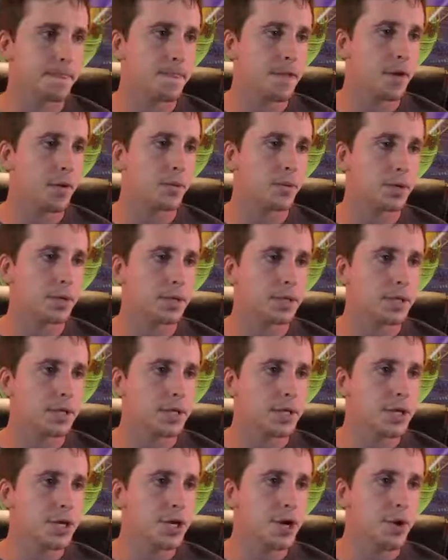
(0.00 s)
No,
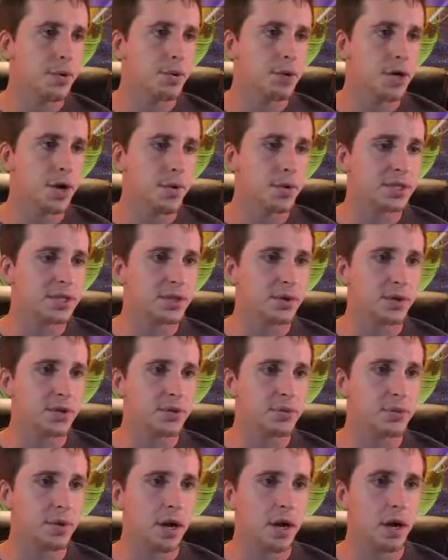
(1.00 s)
no, no, it's going
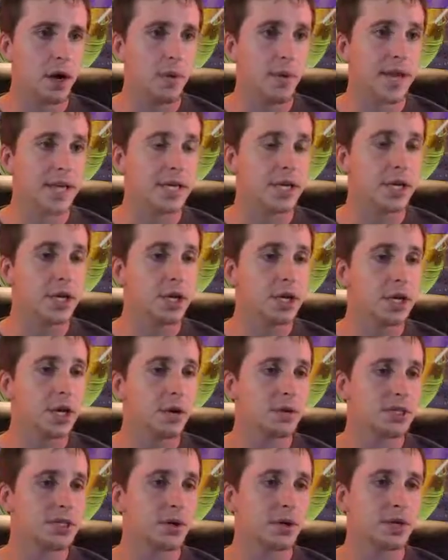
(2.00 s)
the wrong... Oh, wait.
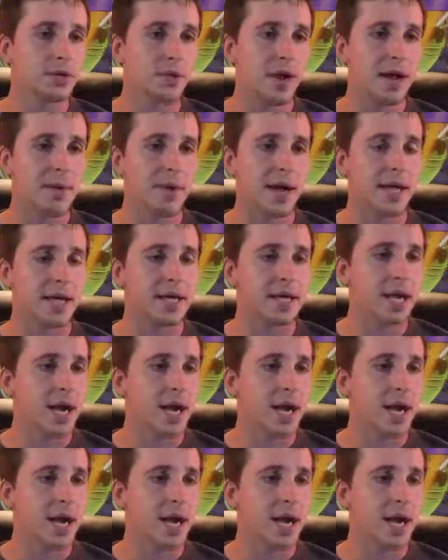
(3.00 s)
No, it's going the right way.